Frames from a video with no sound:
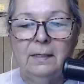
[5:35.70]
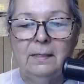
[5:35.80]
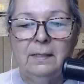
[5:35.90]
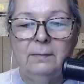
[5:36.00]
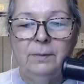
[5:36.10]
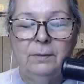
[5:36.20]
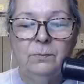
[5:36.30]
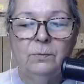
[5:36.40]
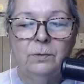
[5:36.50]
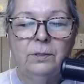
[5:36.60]
I've been
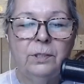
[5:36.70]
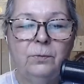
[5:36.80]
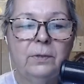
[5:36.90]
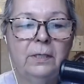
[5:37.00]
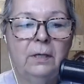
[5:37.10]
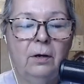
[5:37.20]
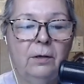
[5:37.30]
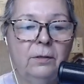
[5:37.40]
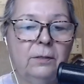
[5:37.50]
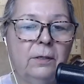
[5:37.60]
working really
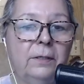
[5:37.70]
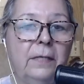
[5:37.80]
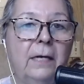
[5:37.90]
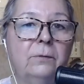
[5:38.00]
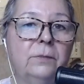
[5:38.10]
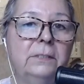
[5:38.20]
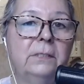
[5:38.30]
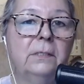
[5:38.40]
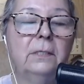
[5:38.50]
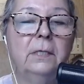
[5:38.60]
hard on that
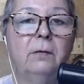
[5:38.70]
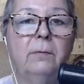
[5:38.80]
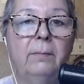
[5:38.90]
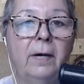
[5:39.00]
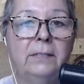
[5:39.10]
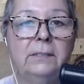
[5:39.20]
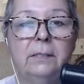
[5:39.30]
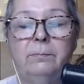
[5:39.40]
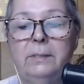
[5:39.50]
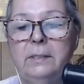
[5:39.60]
recently on my
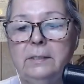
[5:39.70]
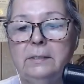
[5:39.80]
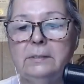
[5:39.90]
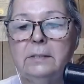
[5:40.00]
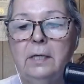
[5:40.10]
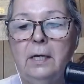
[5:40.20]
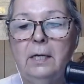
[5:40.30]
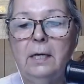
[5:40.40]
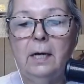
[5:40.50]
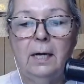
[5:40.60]
mindset because
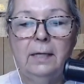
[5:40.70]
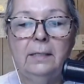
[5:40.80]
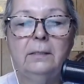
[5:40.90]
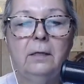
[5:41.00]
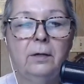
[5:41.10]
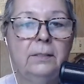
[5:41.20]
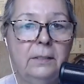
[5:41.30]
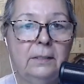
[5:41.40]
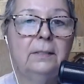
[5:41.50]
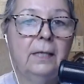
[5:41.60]
I had gotten
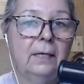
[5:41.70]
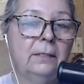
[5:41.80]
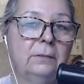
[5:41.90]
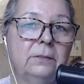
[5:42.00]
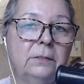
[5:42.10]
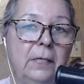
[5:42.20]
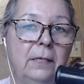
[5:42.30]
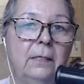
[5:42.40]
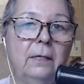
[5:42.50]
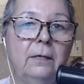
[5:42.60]
in that
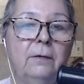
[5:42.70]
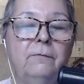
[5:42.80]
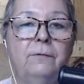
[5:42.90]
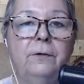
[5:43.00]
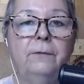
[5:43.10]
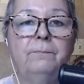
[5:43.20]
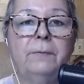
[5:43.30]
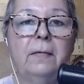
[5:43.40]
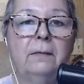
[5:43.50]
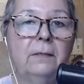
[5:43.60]
state of
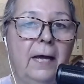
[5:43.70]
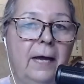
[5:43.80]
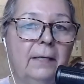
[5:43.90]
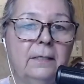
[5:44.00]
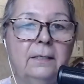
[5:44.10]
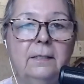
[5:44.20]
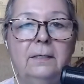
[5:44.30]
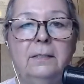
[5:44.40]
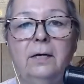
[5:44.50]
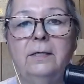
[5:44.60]
lack. I
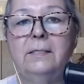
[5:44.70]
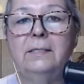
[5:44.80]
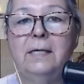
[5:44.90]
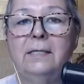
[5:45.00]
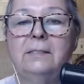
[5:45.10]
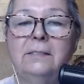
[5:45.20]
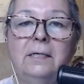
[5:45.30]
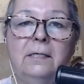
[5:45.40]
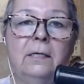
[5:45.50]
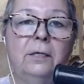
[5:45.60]
had gotten in that
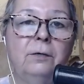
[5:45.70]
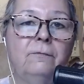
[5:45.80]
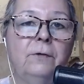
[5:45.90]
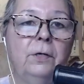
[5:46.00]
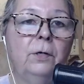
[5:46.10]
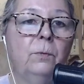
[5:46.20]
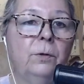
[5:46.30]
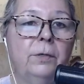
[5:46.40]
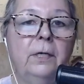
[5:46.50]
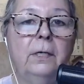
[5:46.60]
state of
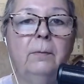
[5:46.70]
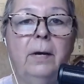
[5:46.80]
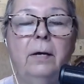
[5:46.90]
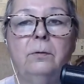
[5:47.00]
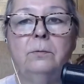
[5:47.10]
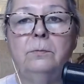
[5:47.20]
worrying about,